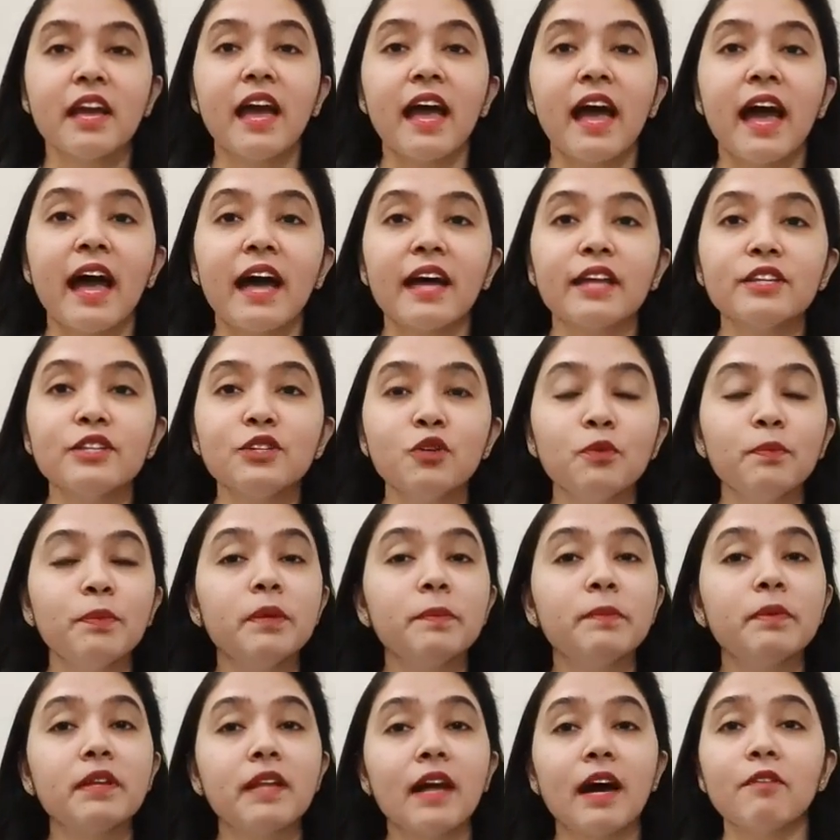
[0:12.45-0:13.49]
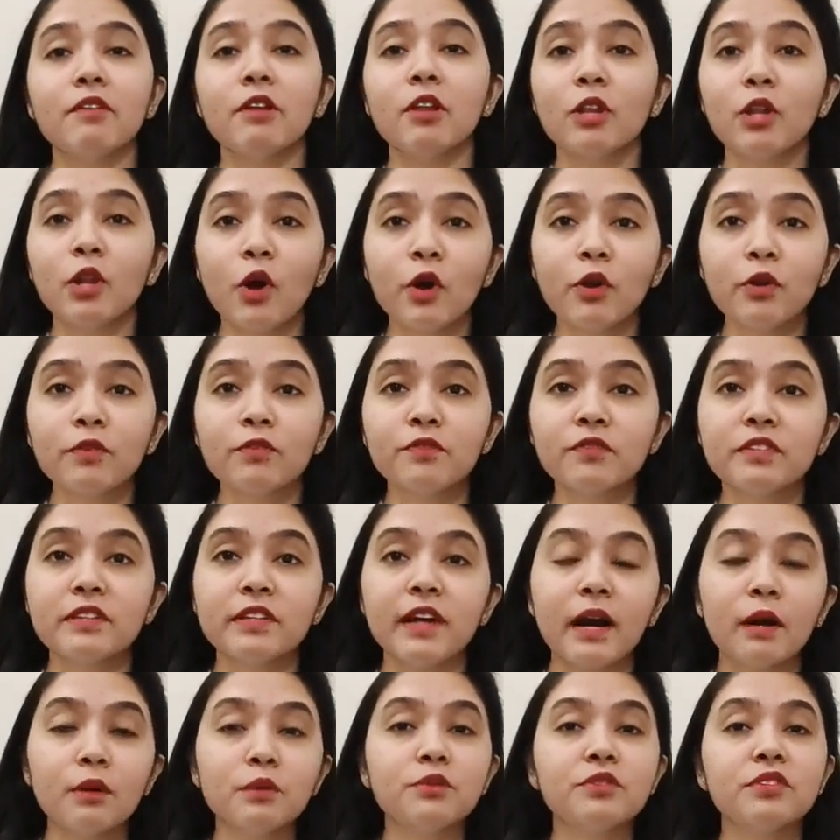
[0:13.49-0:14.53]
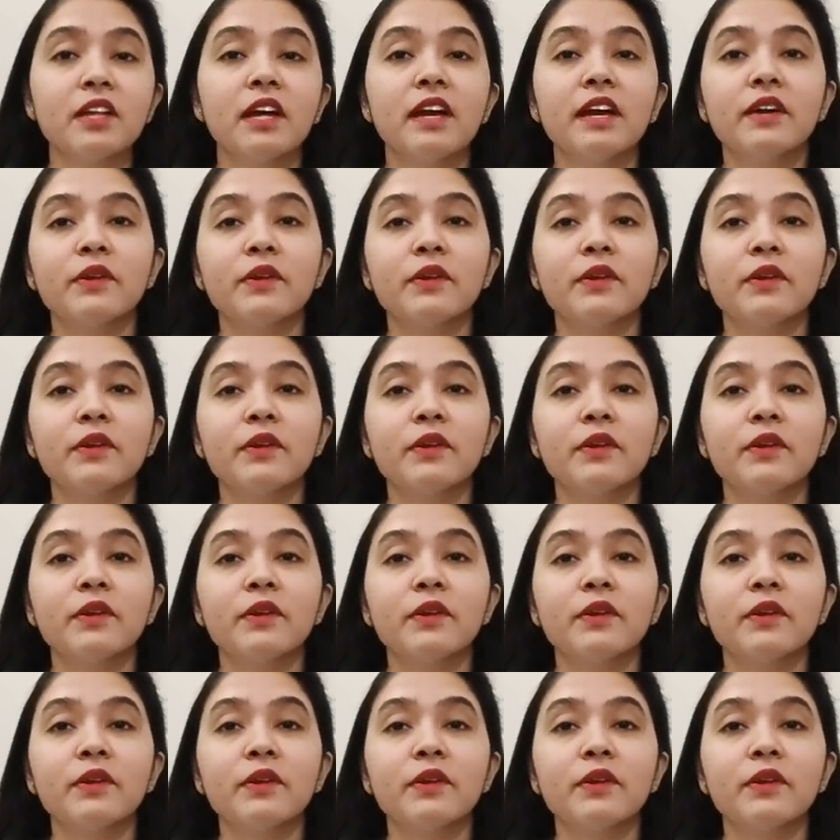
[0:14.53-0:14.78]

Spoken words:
and you people have a lot of doubts